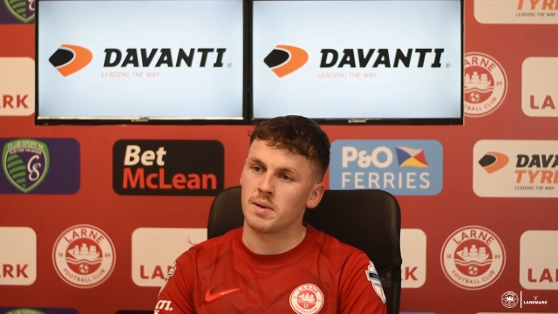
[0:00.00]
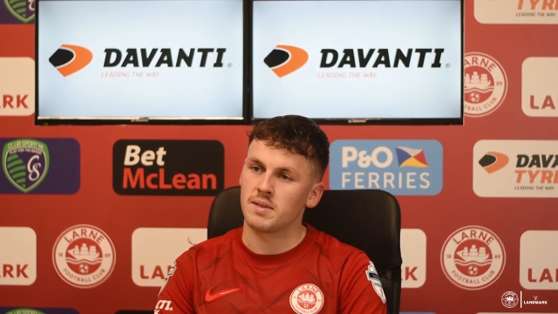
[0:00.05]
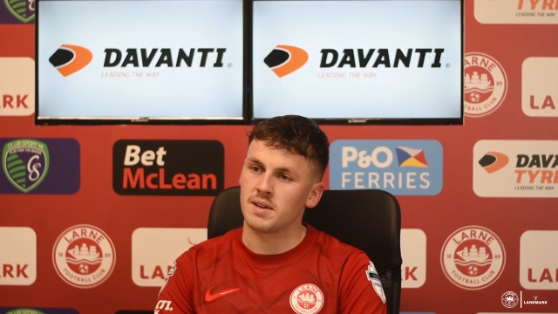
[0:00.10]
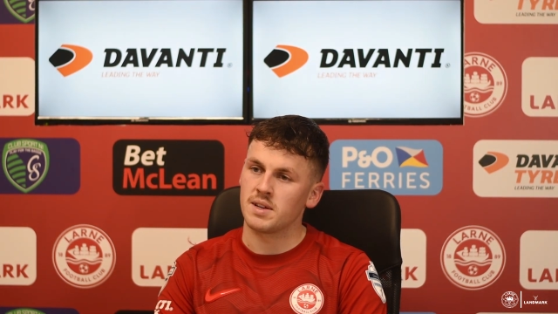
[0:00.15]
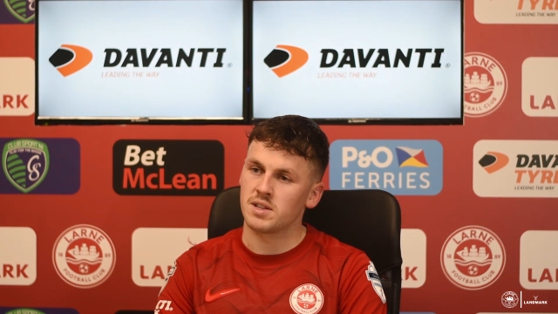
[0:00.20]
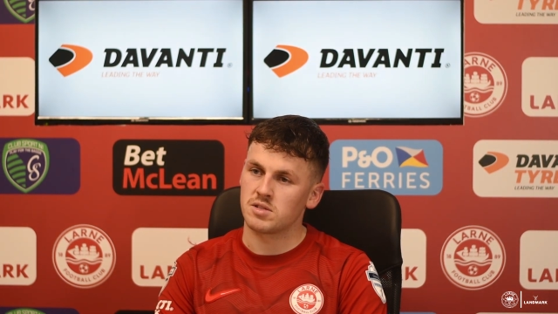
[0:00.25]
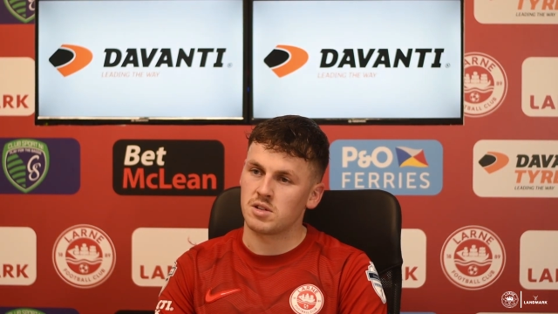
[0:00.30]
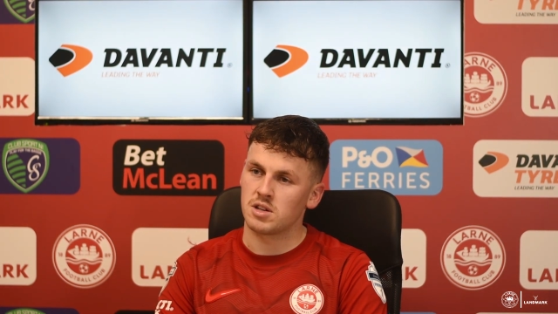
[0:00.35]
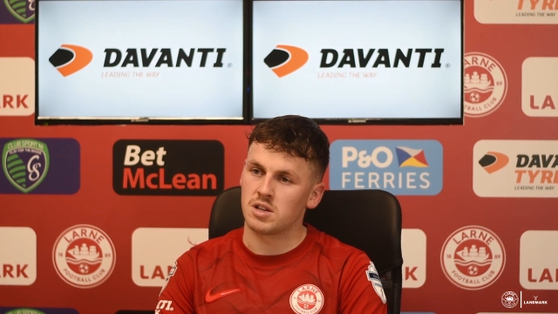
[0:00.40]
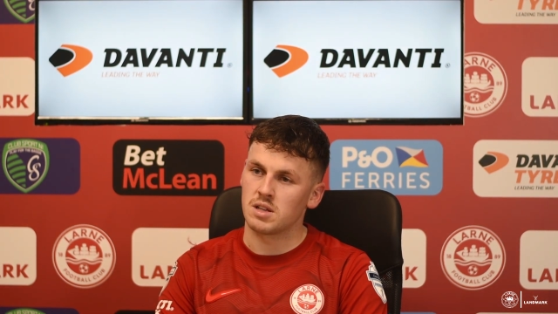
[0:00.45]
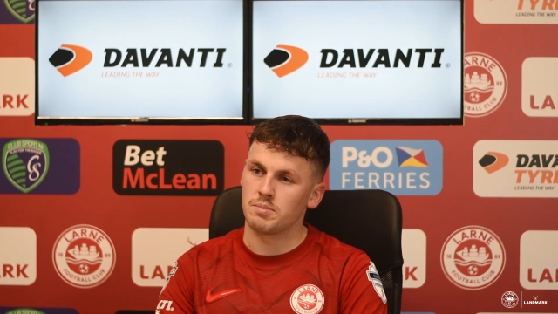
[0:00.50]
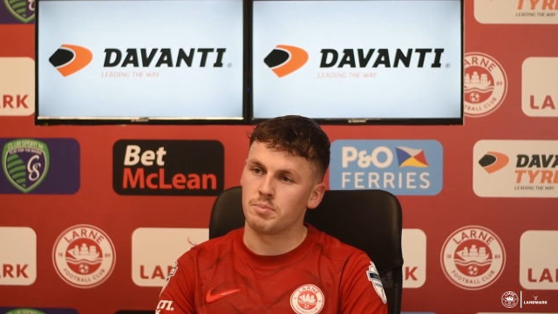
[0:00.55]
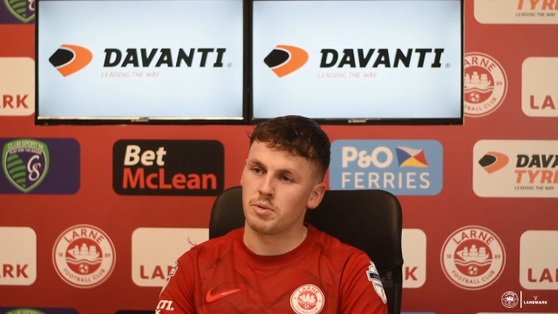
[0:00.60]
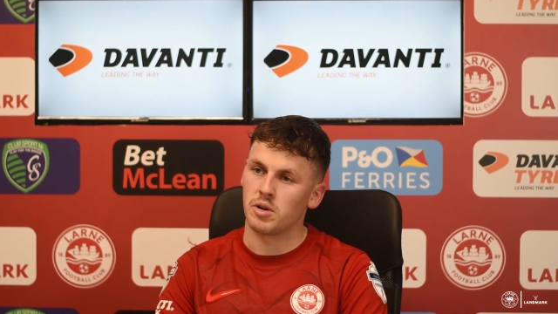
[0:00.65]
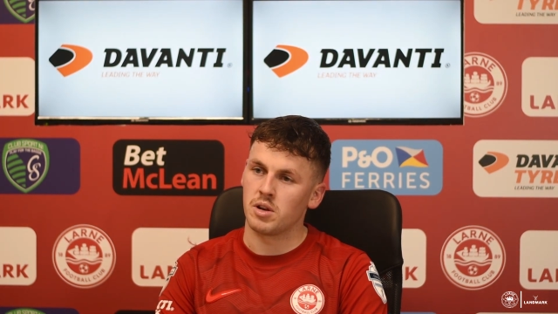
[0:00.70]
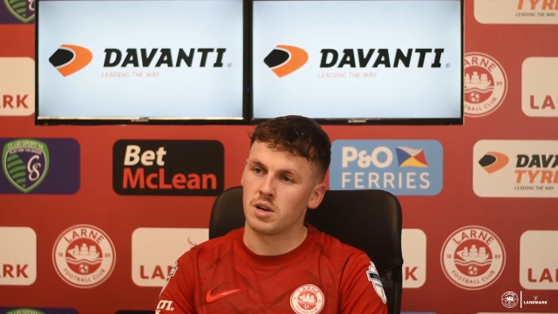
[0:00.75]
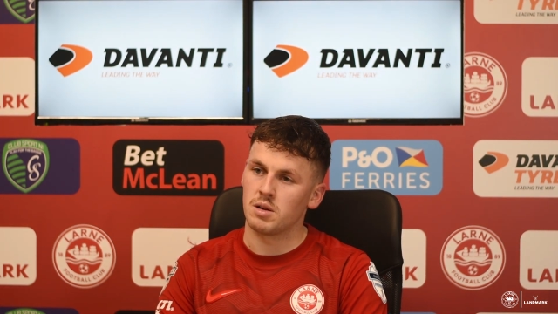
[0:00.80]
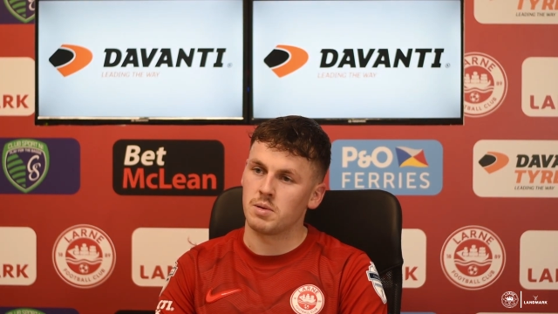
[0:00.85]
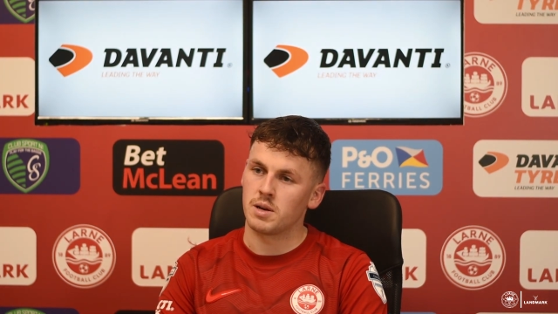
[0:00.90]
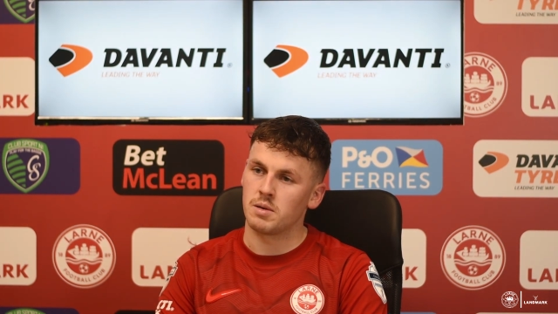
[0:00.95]
and they started to put
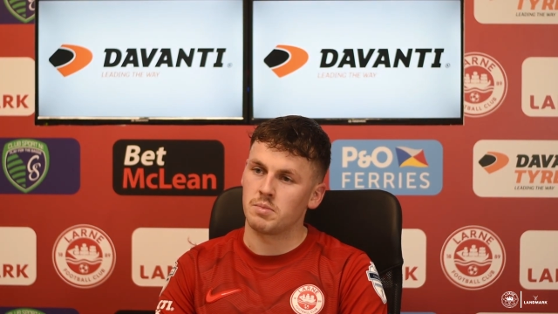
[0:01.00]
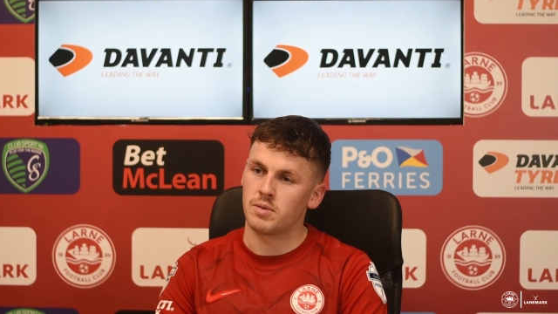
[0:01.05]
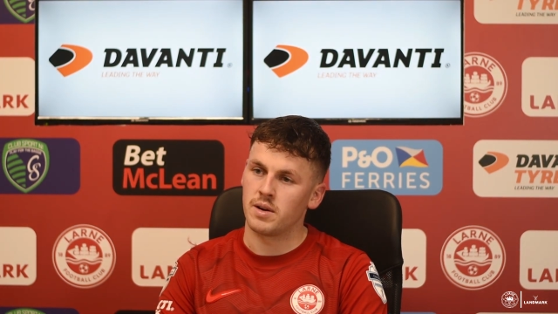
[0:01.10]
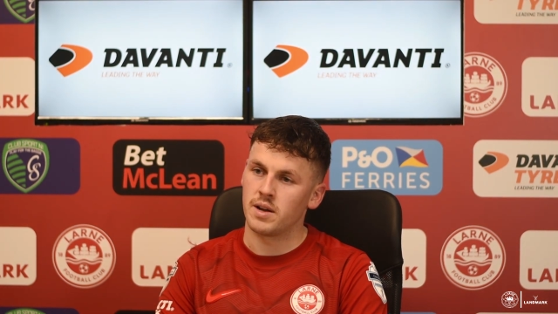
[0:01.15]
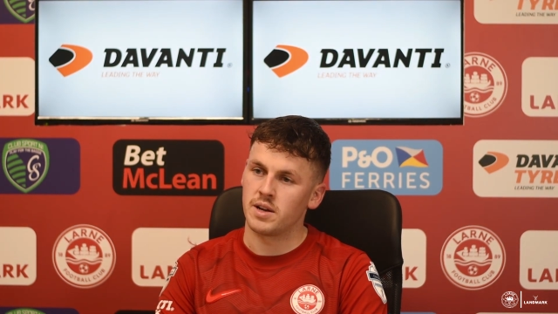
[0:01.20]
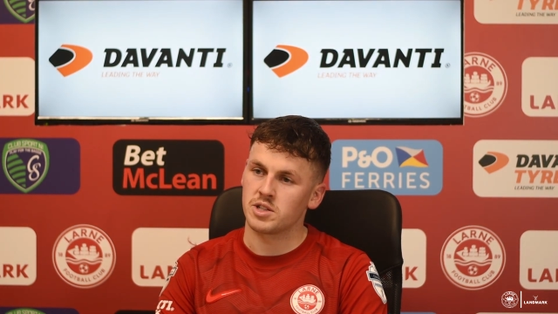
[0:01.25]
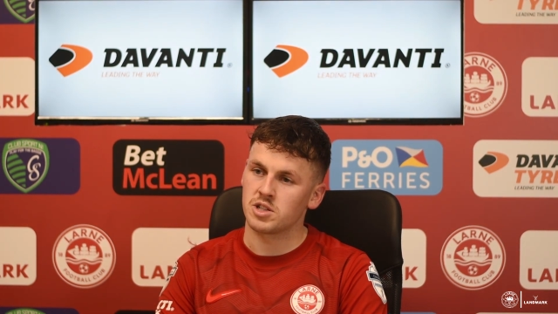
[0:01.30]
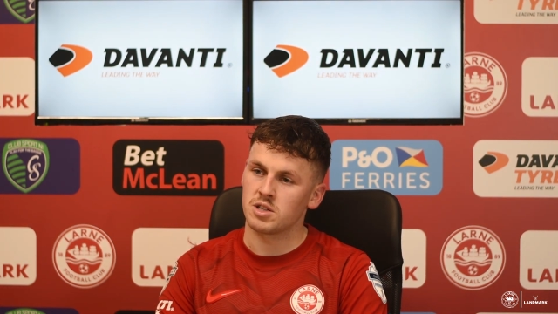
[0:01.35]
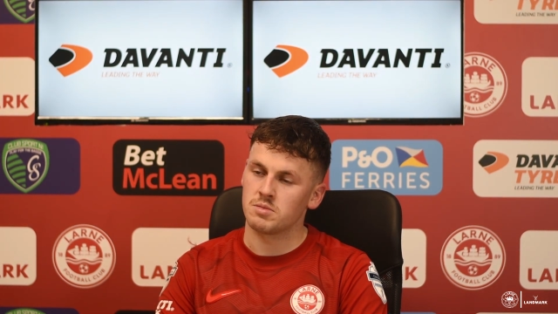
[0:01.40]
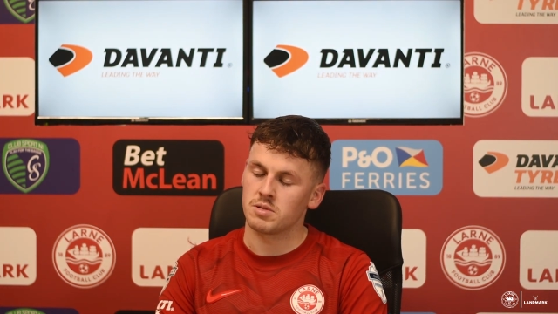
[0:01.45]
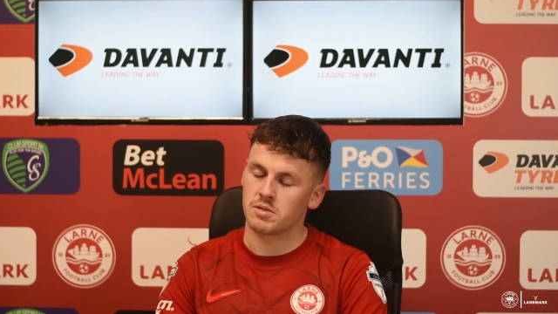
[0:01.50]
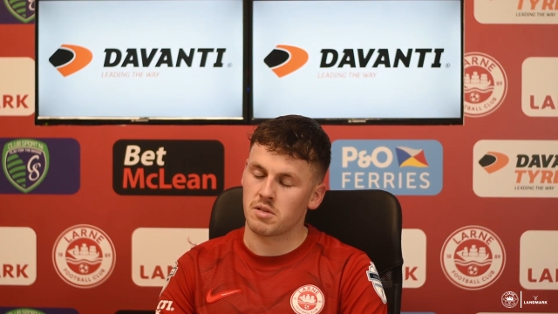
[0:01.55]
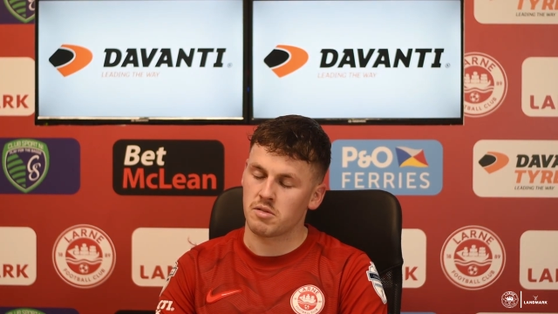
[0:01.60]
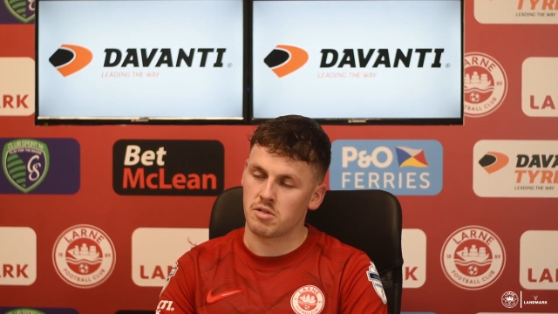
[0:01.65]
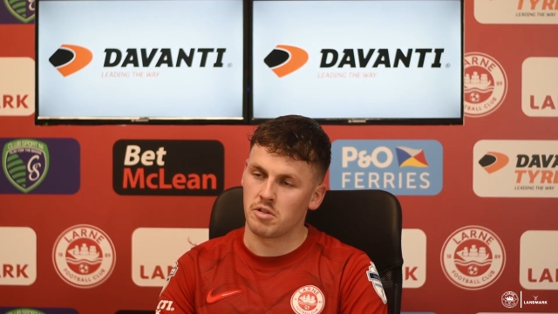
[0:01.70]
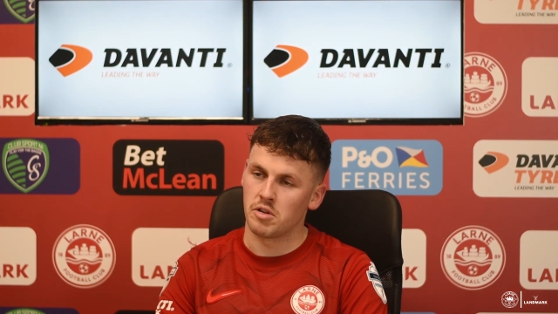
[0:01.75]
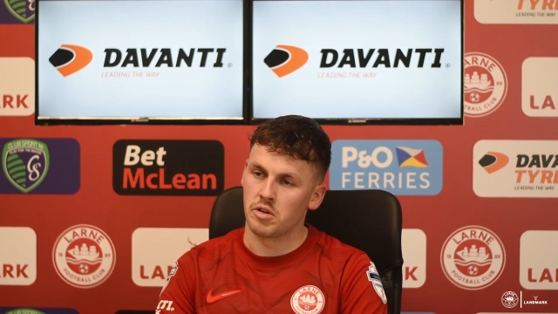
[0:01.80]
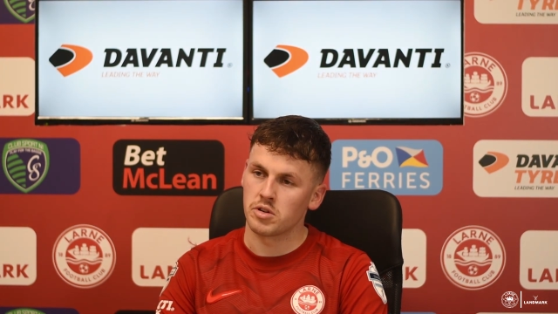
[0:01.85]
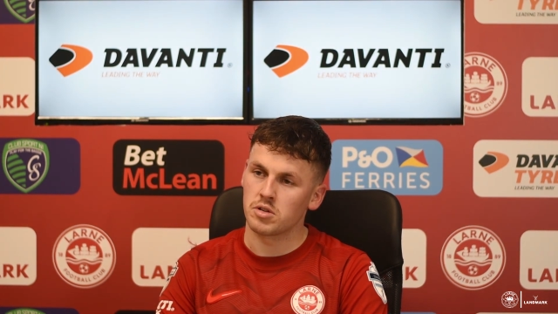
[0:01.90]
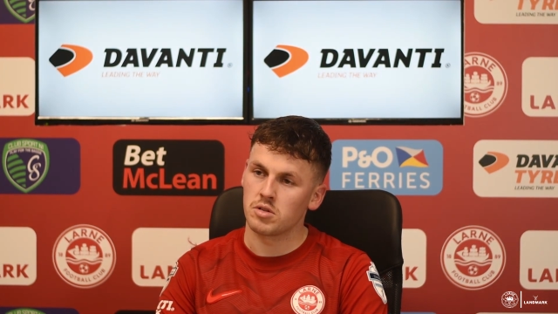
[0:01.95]
on a bit of pressure. But the
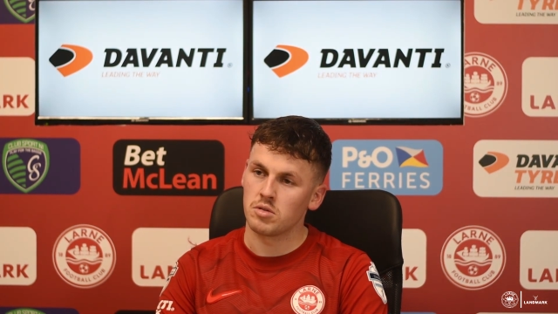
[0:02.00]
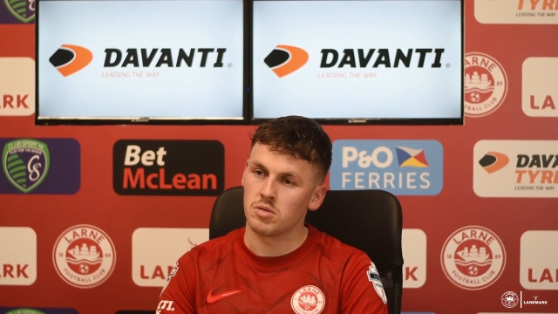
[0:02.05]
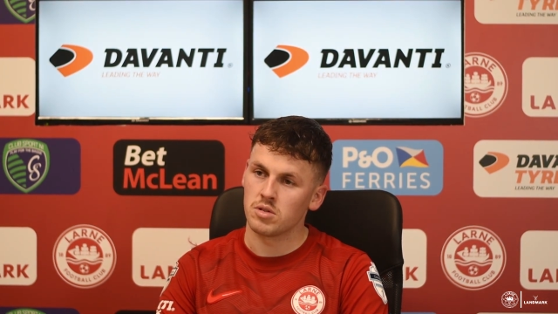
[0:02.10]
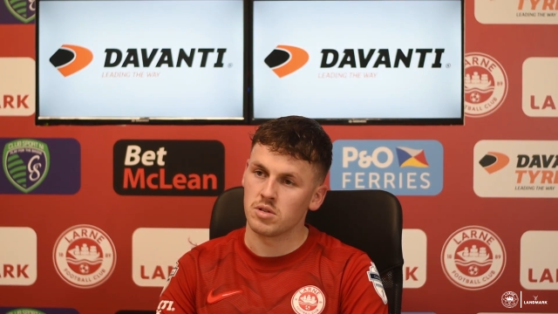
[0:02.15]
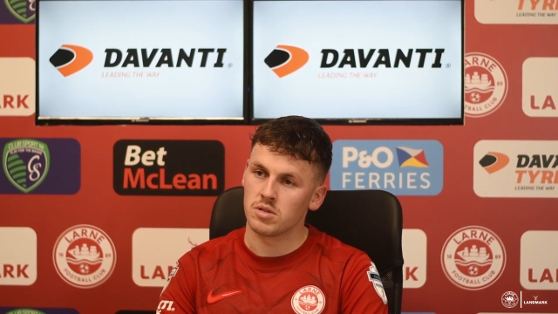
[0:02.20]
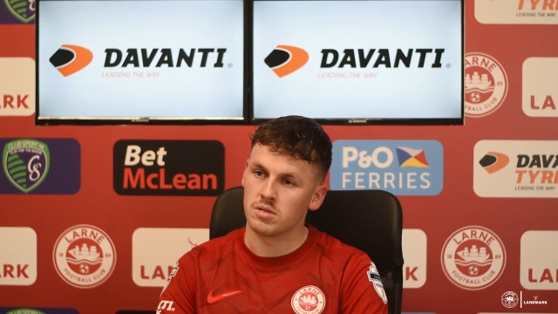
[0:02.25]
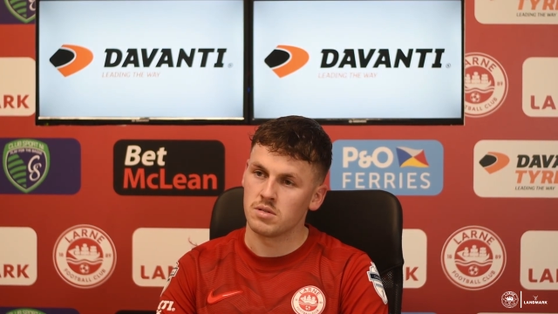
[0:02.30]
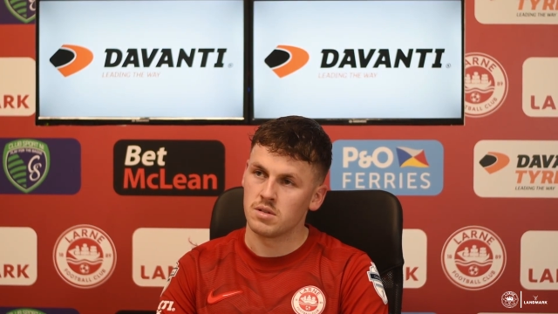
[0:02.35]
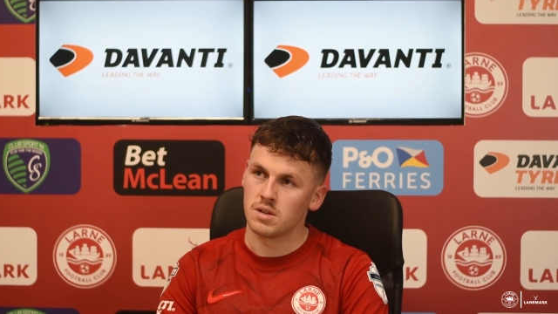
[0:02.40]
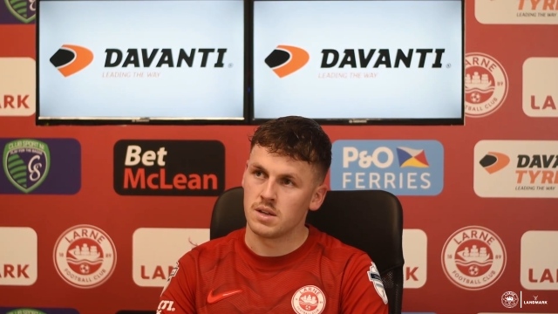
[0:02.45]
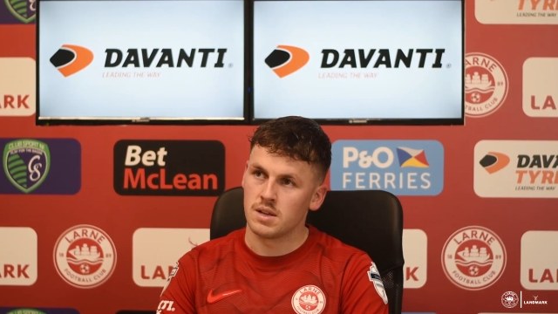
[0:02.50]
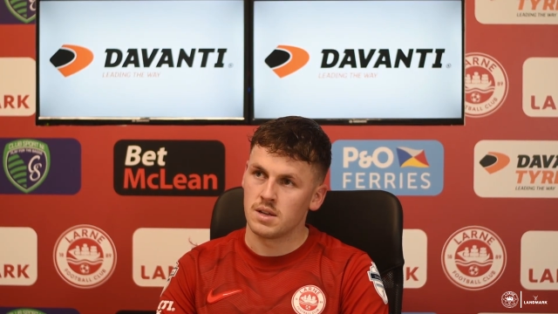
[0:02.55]
third goal,